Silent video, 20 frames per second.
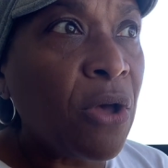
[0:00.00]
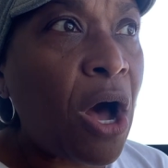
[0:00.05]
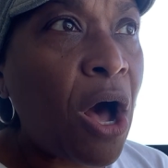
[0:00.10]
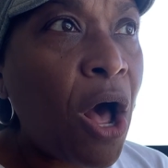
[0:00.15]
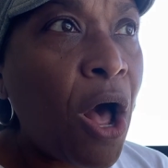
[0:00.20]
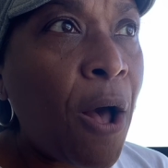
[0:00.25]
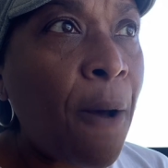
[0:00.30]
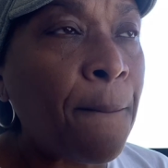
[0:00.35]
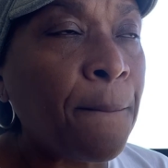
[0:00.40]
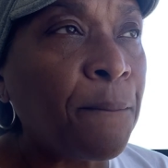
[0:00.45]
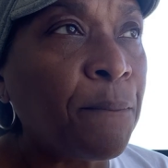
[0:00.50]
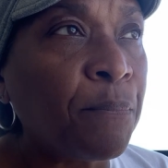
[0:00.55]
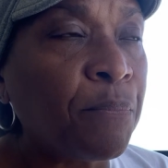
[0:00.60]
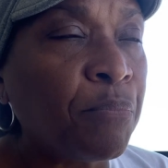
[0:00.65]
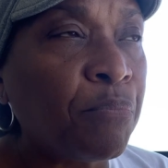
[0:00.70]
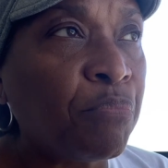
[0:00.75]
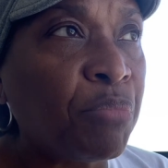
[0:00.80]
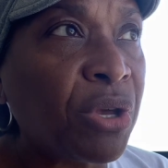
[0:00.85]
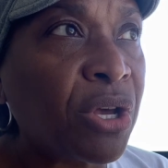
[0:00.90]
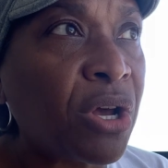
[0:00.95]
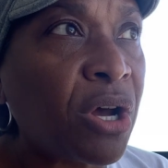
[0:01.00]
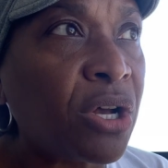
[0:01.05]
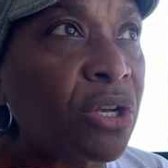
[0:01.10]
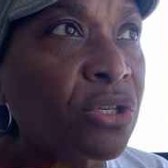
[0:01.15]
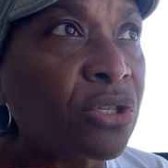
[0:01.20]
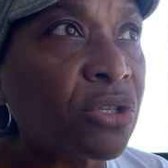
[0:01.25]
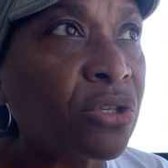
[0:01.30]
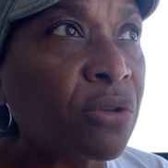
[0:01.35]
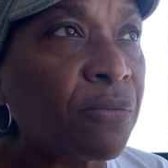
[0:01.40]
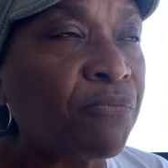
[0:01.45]
um,
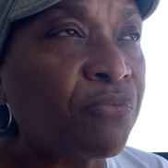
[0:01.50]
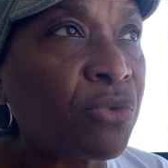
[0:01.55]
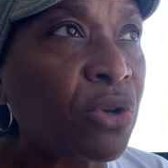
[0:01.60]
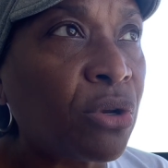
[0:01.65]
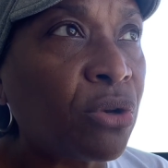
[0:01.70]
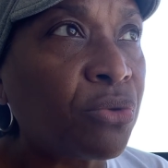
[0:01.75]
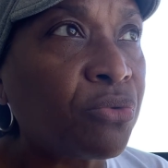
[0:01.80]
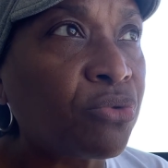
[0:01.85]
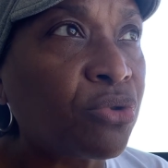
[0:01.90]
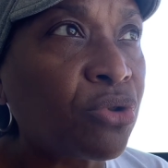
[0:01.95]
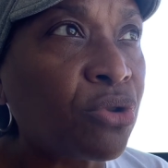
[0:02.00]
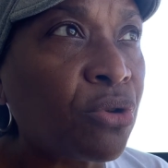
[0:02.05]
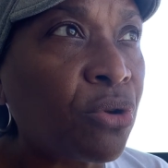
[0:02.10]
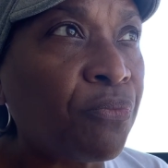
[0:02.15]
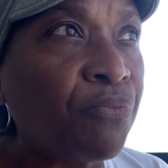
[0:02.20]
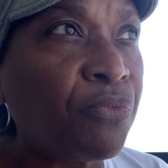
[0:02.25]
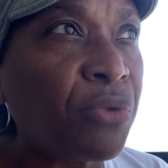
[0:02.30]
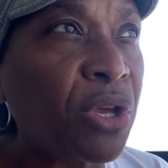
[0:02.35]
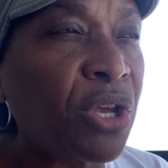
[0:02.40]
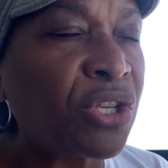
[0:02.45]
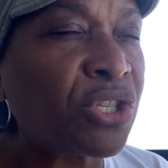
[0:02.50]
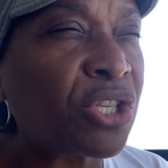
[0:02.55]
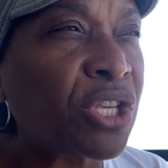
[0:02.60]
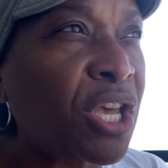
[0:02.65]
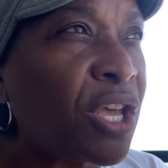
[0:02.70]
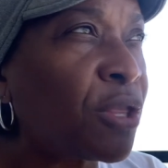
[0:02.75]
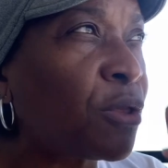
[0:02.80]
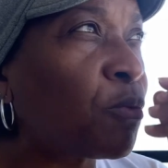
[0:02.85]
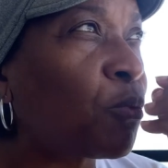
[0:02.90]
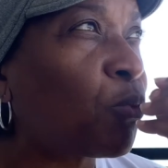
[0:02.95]
because the, the it's
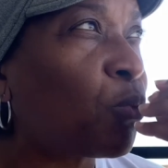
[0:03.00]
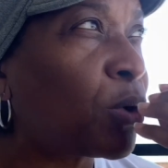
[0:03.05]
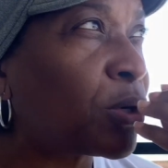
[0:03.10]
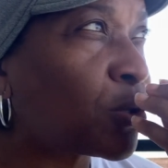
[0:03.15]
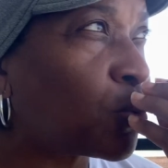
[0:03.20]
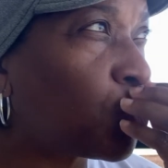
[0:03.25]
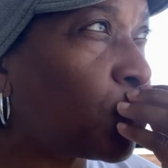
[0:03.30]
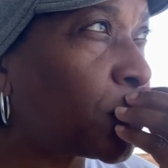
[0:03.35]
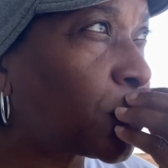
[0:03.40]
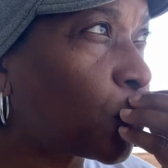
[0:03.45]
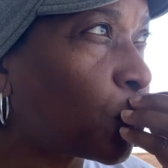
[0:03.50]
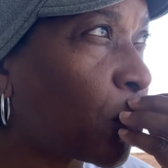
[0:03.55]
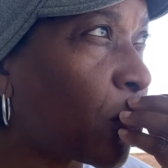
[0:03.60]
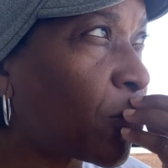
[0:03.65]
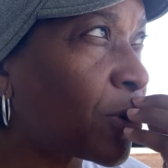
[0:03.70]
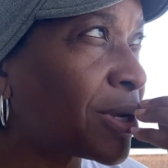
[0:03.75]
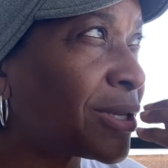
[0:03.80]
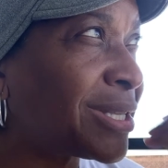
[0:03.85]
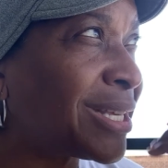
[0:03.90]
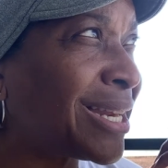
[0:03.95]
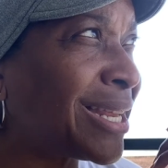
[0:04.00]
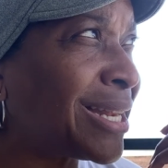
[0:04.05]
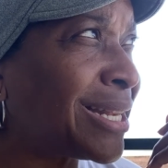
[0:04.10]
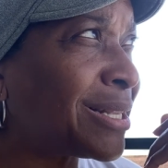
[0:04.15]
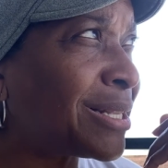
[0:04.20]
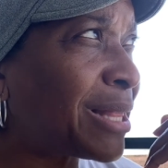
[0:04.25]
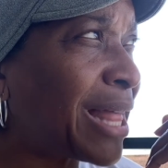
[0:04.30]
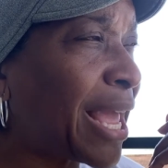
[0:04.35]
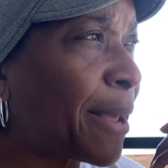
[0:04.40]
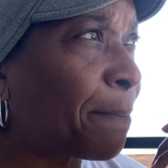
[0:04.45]
in which which word is it
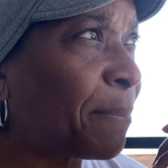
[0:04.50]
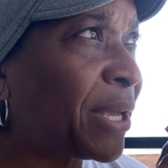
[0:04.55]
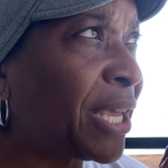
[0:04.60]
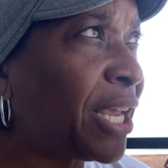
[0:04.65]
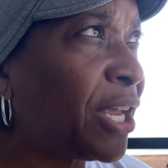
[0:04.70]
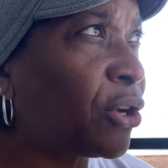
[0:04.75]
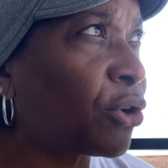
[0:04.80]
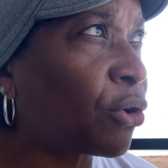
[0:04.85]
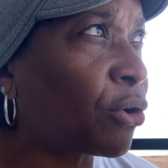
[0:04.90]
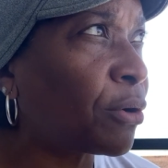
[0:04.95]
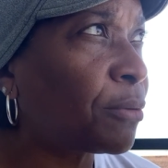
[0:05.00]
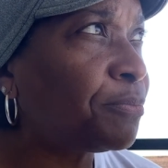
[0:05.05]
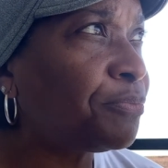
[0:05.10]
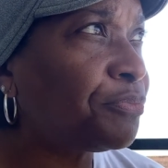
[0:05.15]
in like Peter,